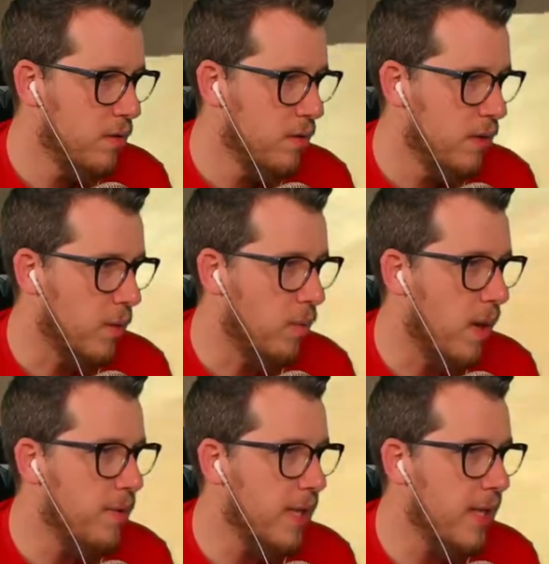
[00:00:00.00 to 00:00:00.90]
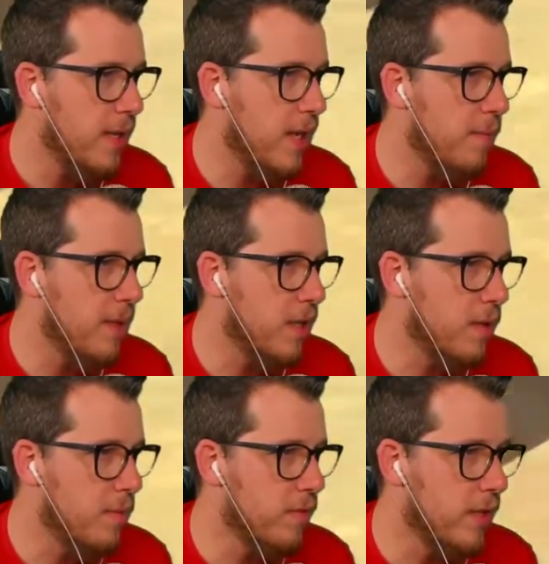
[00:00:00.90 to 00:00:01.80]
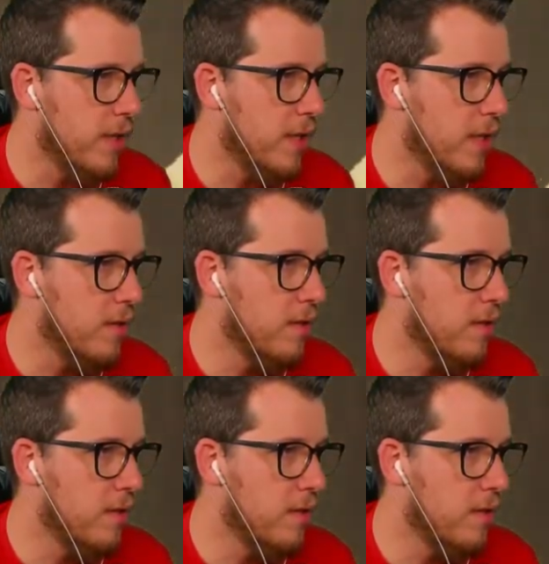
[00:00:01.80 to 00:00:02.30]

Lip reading: Like, why would they allow me to come over here now?